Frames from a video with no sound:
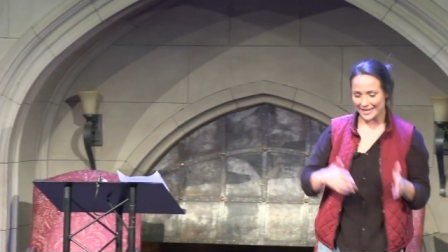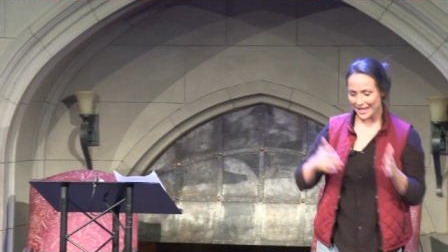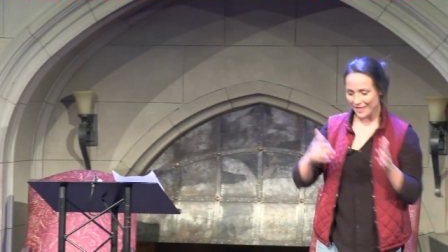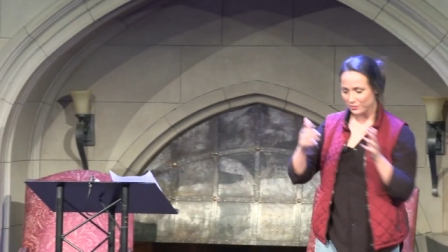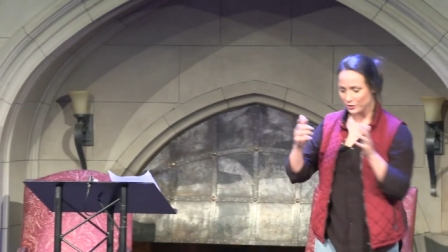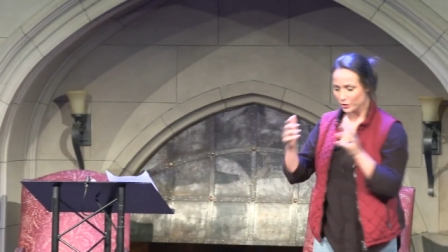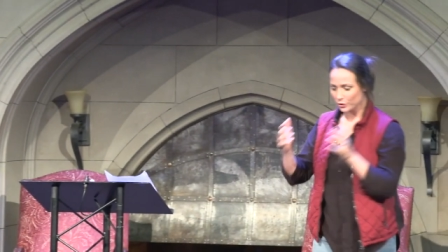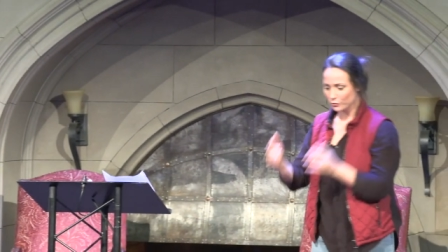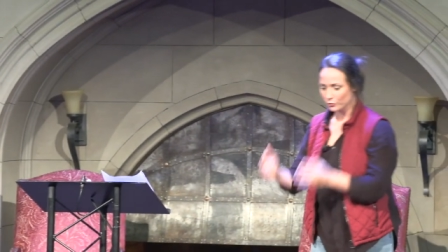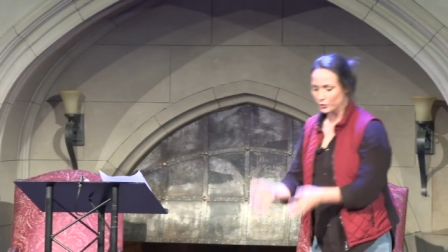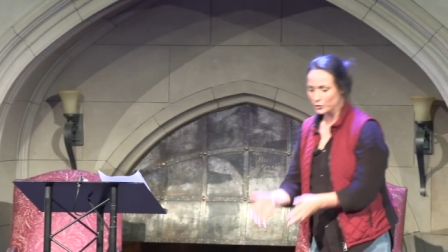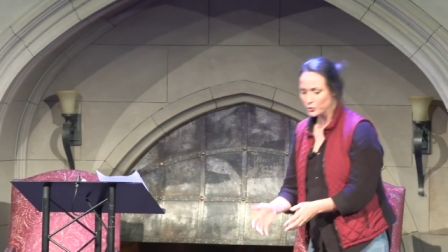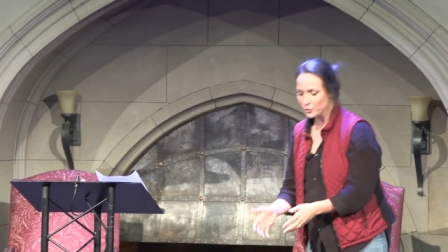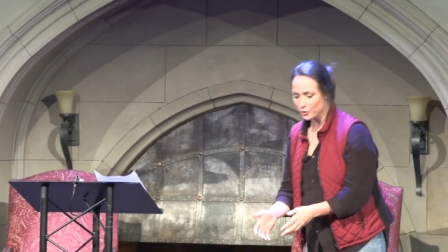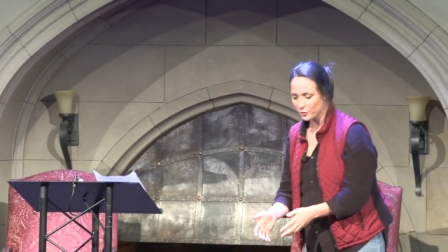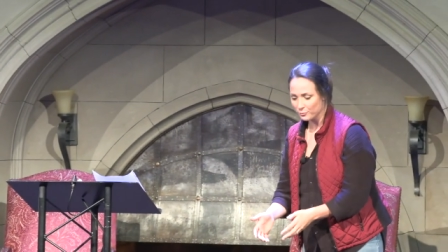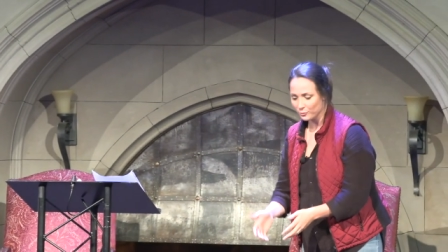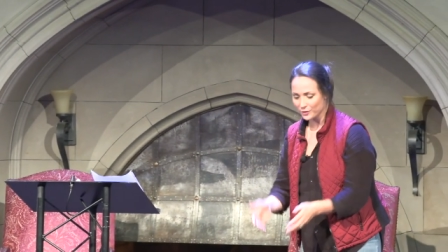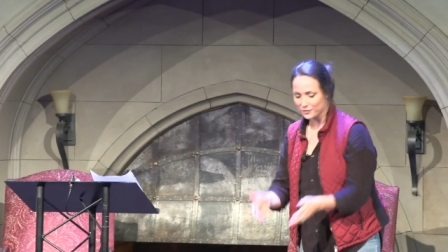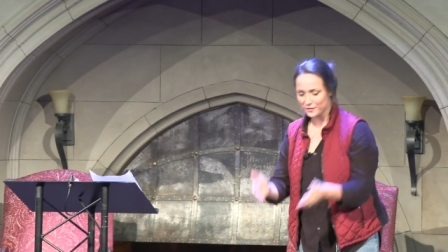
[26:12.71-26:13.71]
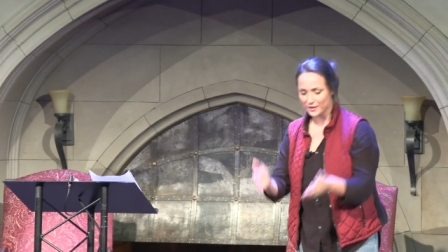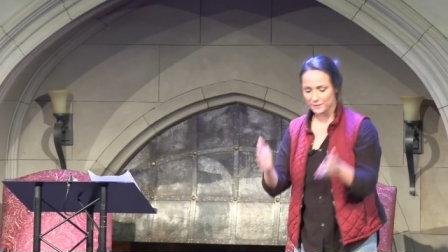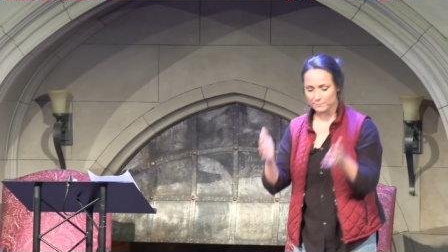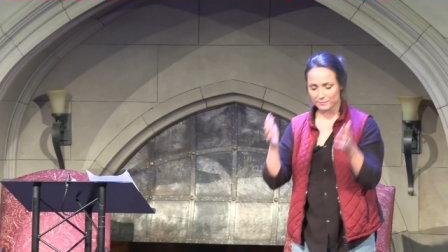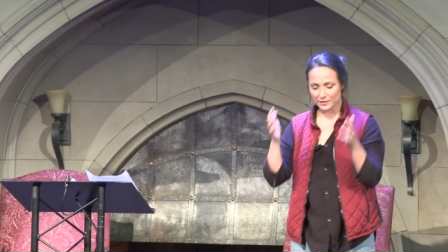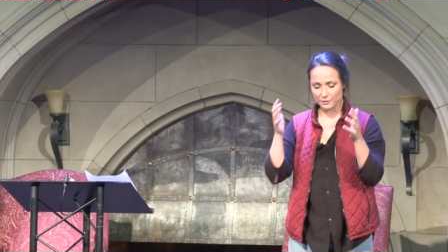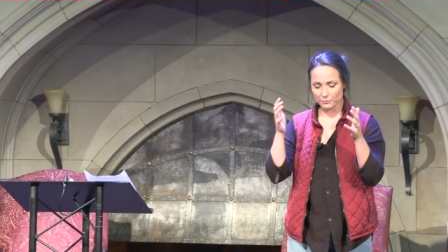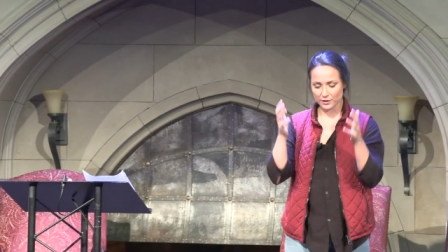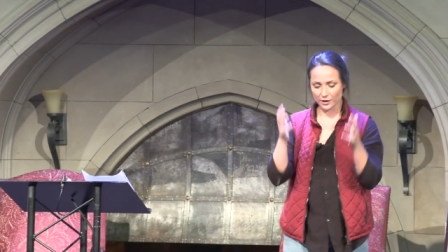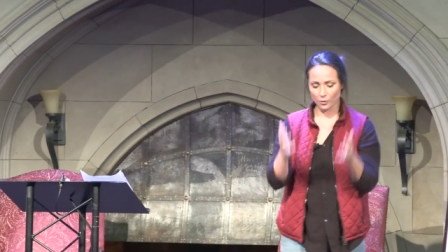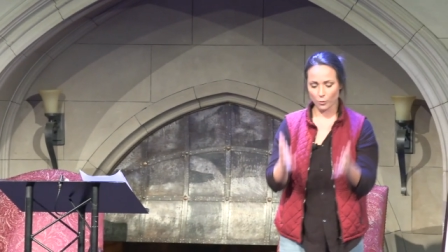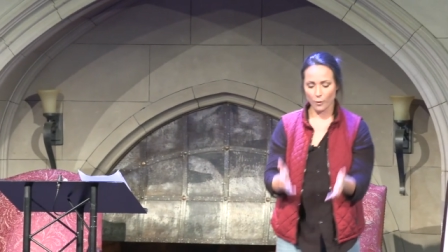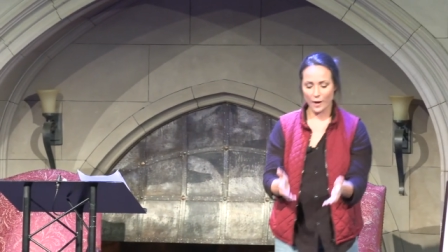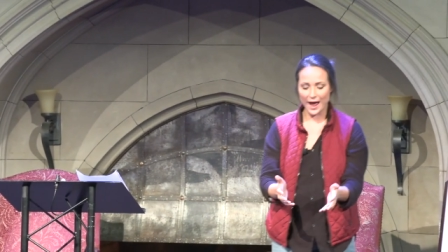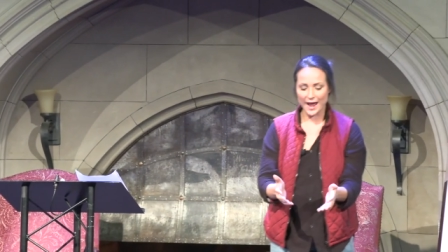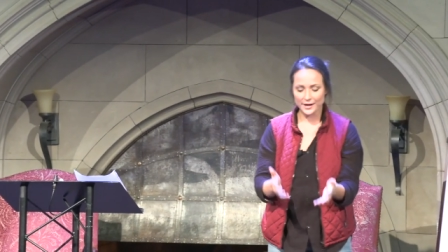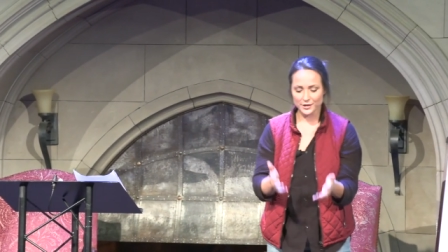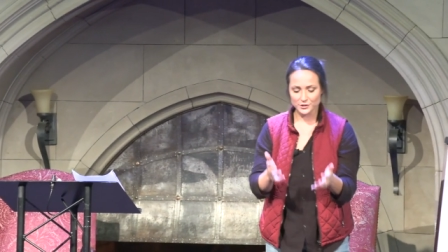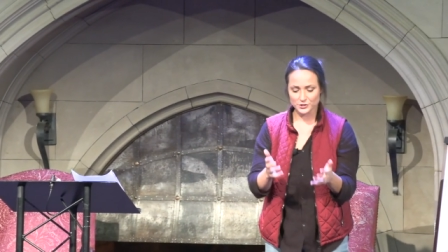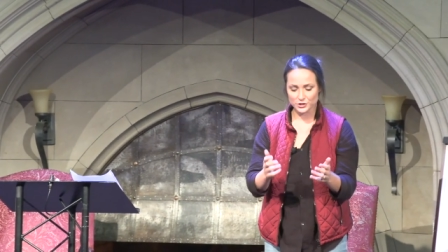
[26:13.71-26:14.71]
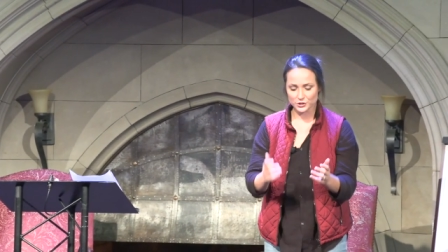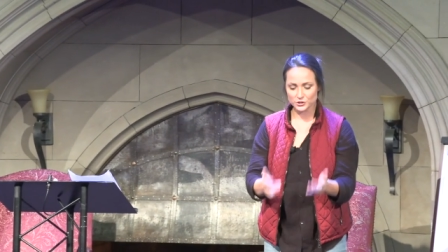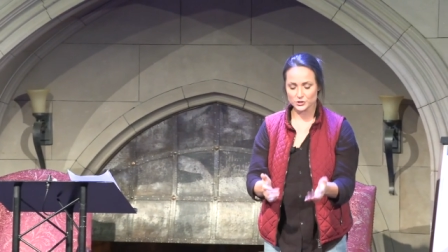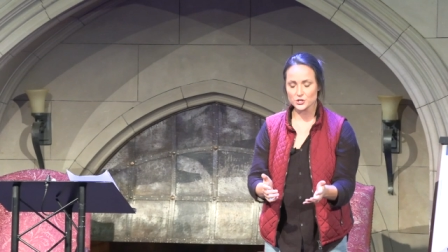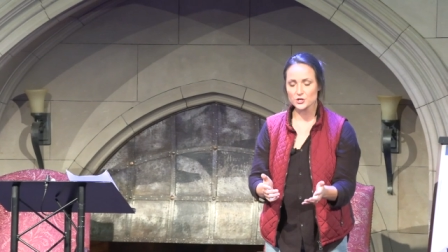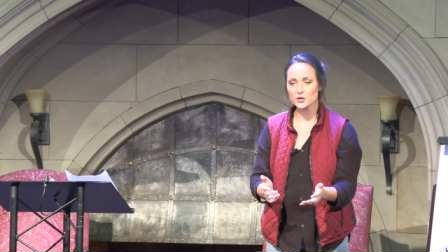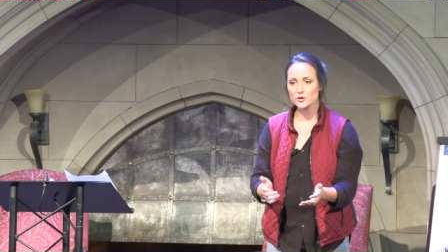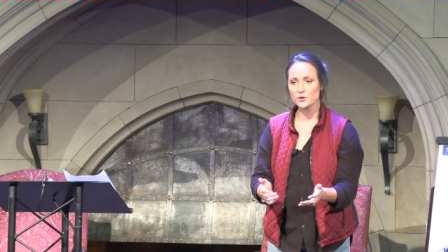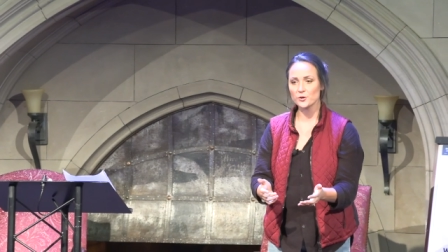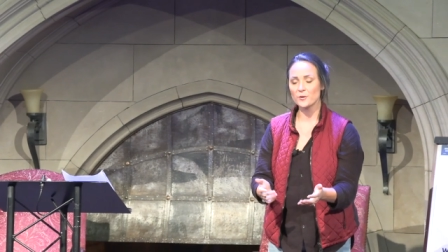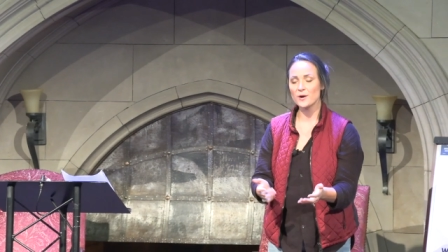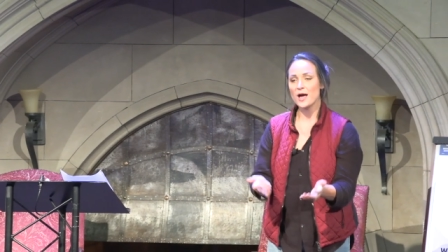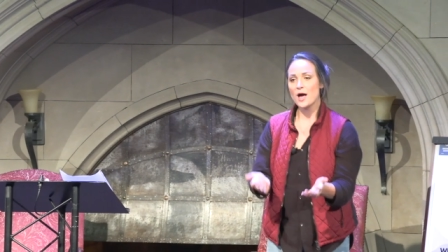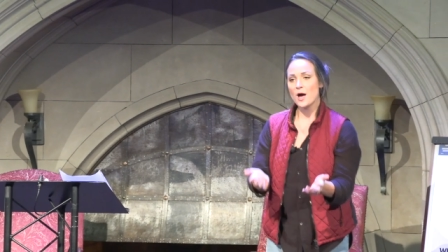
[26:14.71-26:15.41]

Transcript: and the groom would then be required to do